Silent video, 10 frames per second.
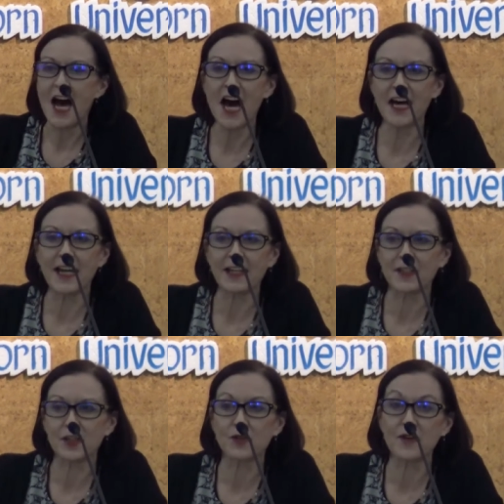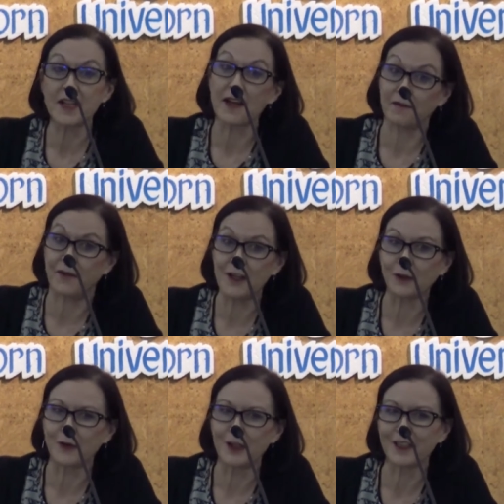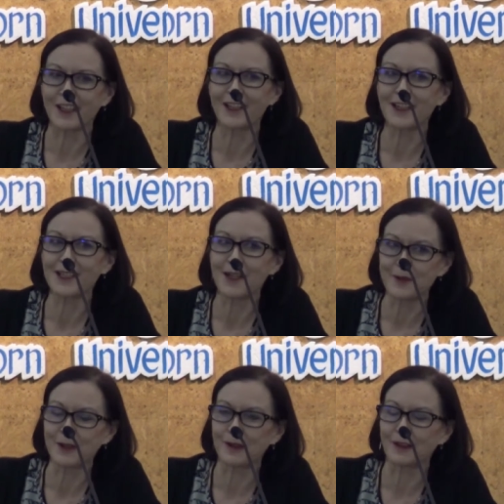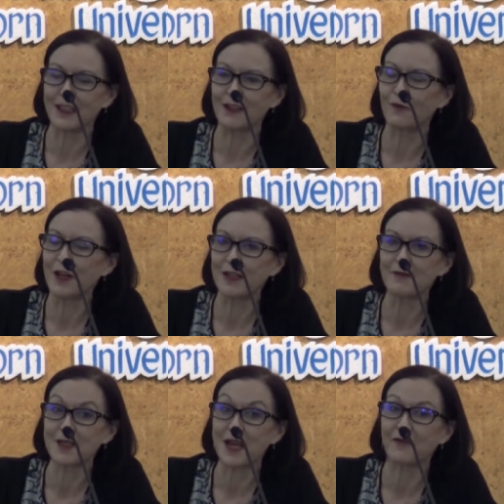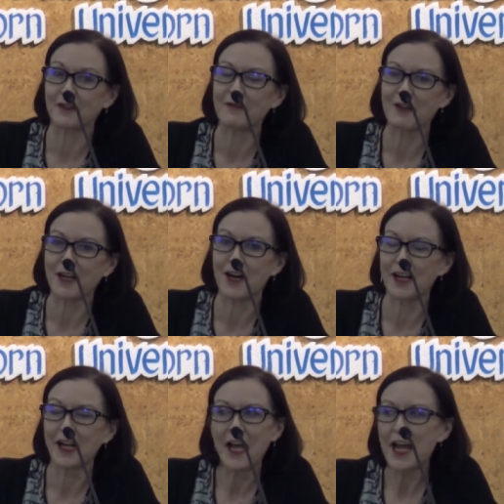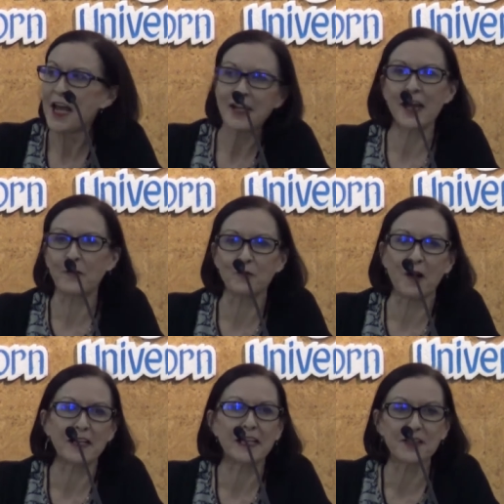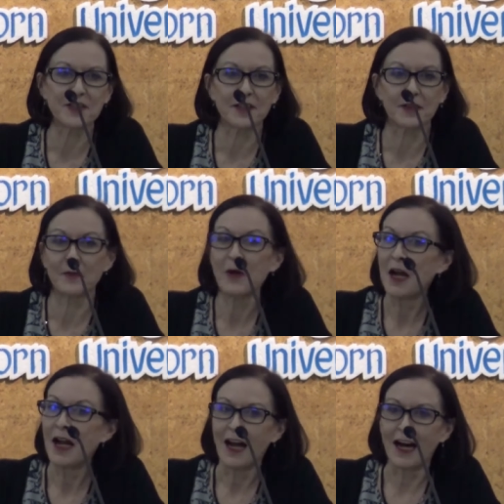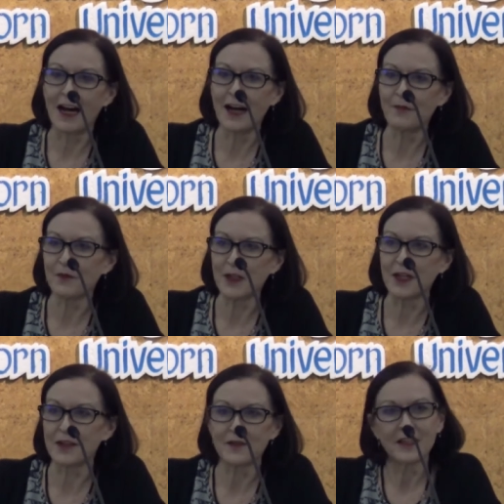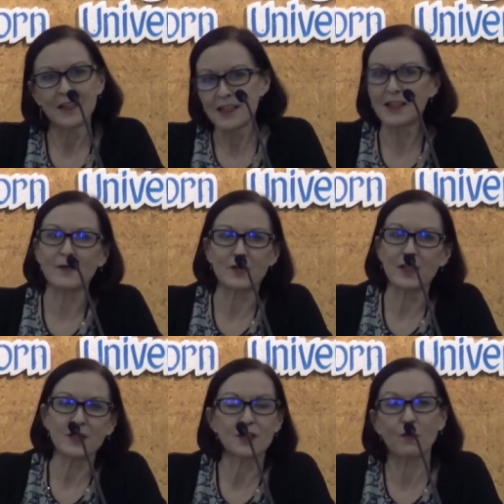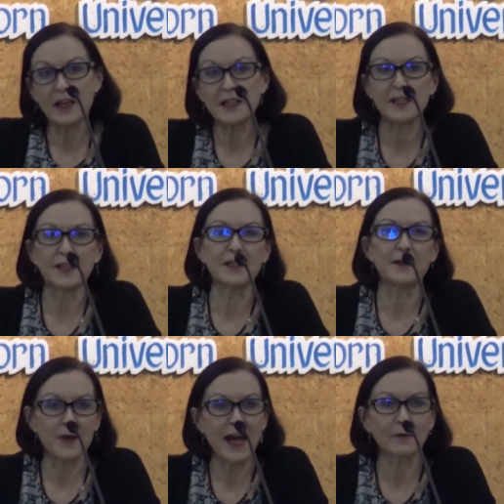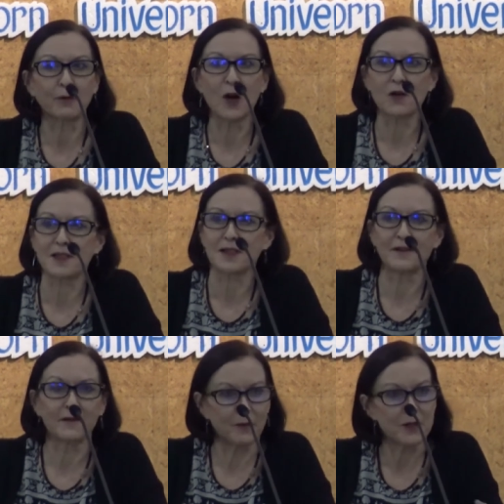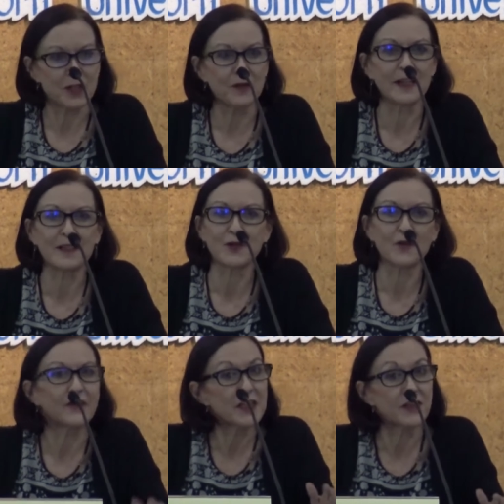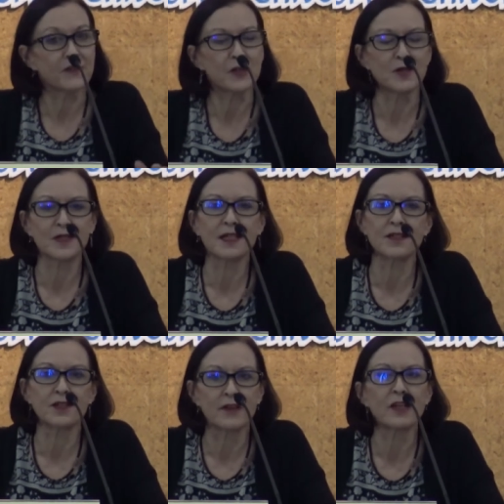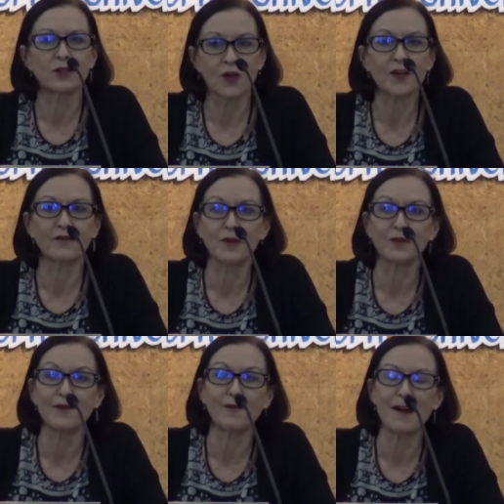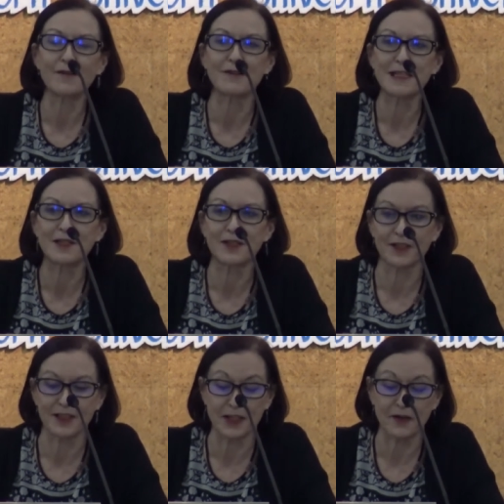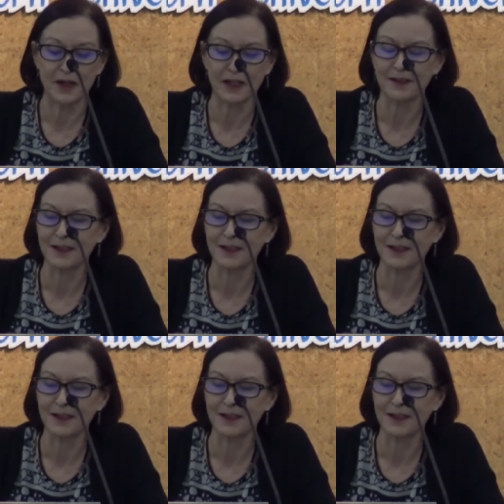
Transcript: hard at it, doing their fieldwork, and I subsequently, when I was covering Rakhine, kept running into them, you know, sweaty and in the back blocks and pursuing sort of interviews and doing a lot of on-the-ground research, so I